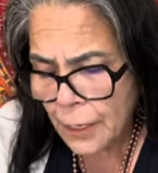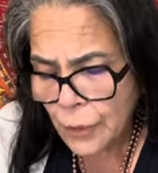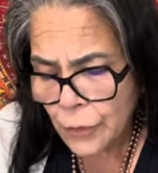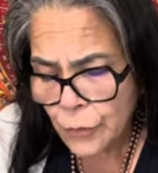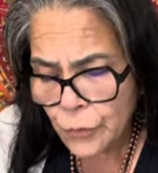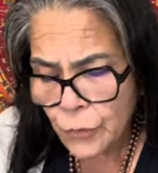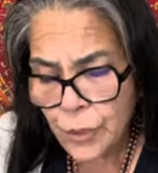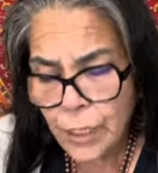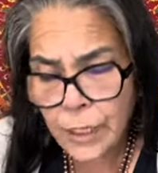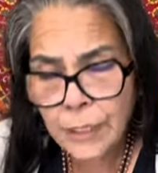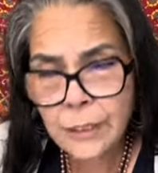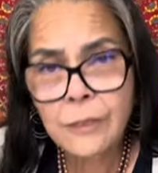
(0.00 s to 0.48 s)

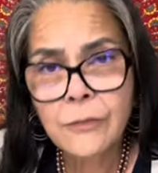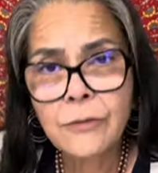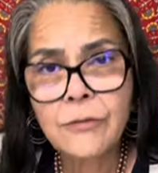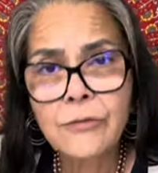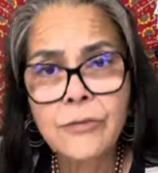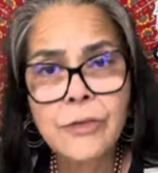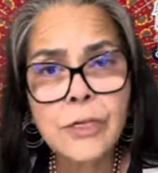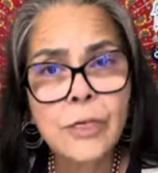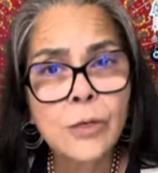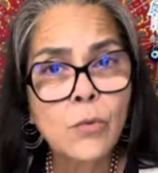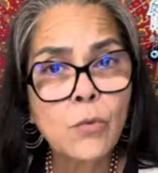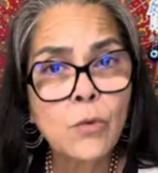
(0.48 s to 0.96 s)
You got the
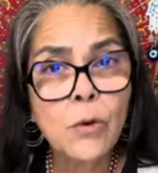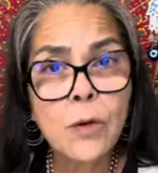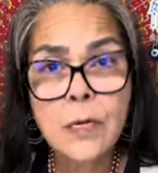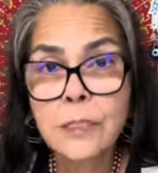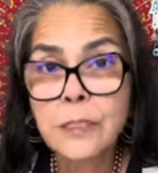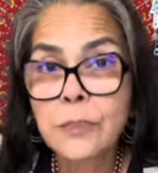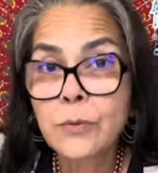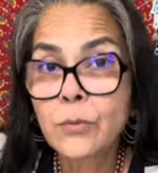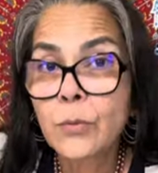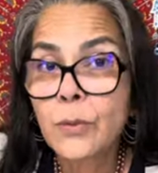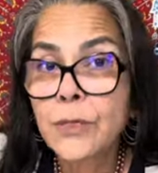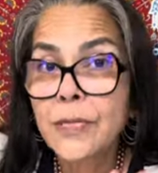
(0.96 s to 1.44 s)
Three of
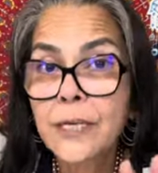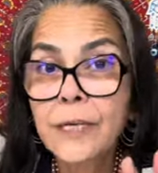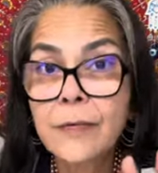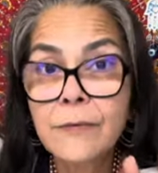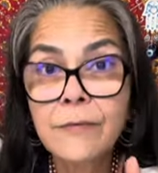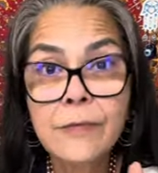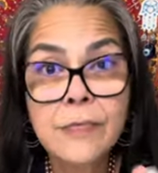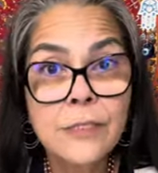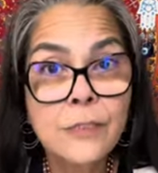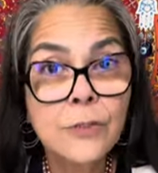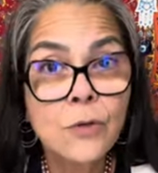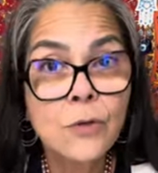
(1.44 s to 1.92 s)
Wands. Whatever is